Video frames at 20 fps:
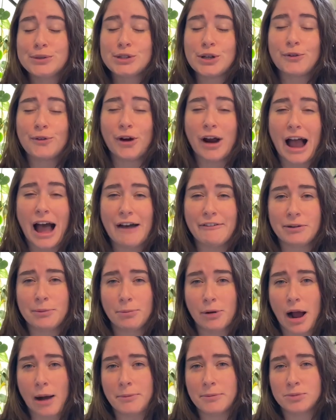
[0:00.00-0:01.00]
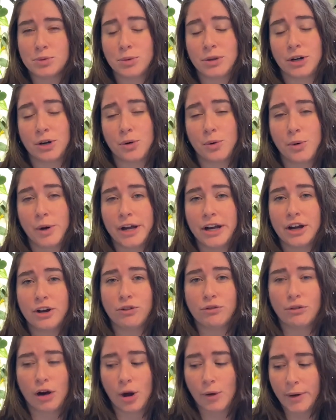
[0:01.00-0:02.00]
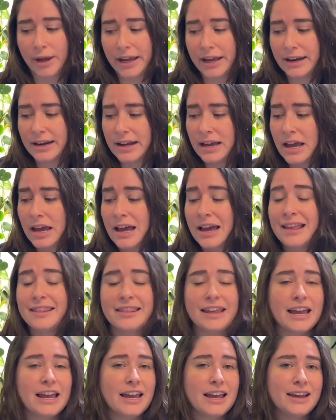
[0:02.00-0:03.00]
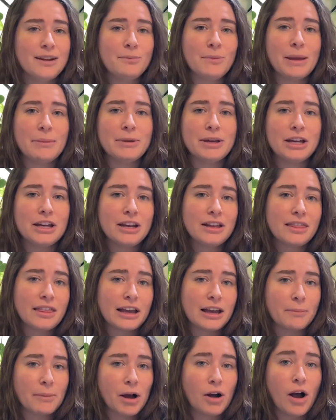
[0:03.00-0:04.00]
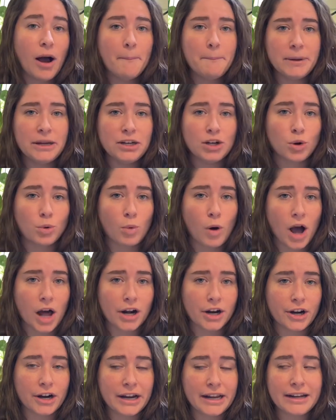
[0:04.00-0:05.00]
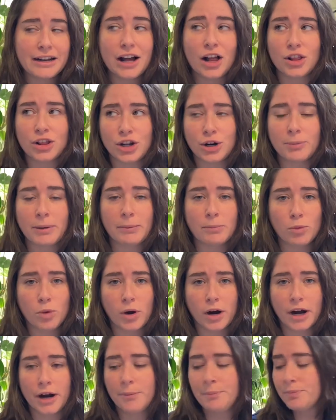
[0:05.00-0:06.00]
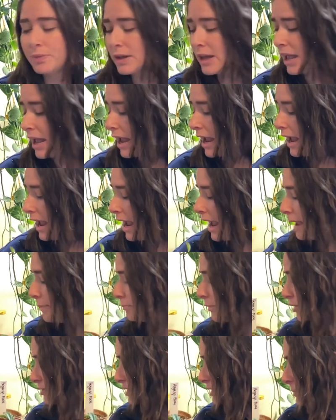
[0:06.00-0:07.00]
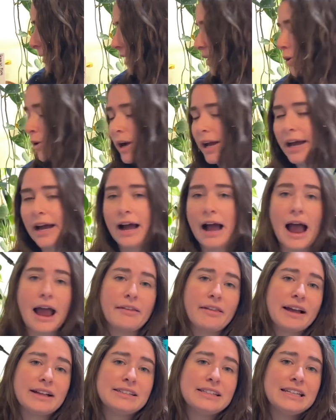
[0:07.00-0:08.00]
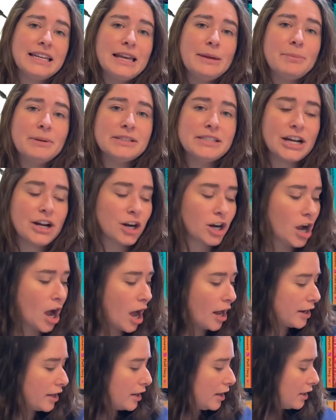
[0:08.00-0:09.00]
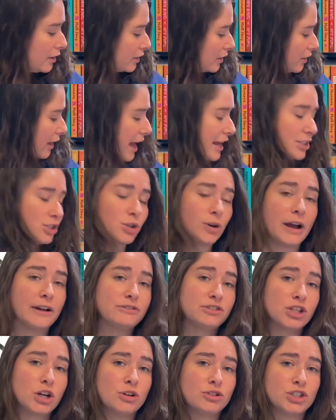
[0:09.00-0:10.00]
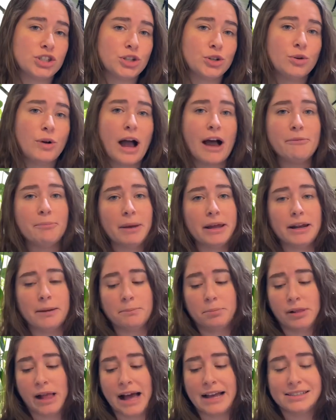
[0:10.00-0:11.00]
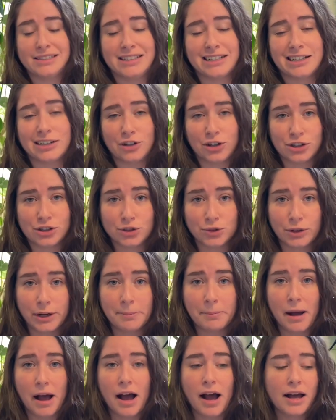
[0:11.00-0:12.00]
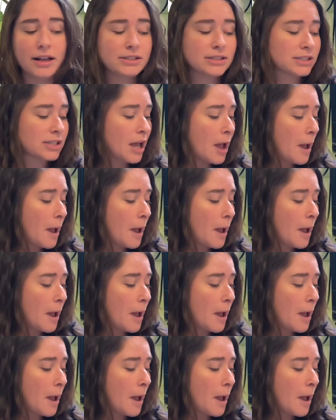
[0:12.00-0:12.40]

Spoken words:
So if you're having problems with your Hoya growing, then maybe think about upping your watering a little bit more. And most of my Hoya, I like to keep in terracotta. The last 2 I've showed you have been in plastic nursery pots,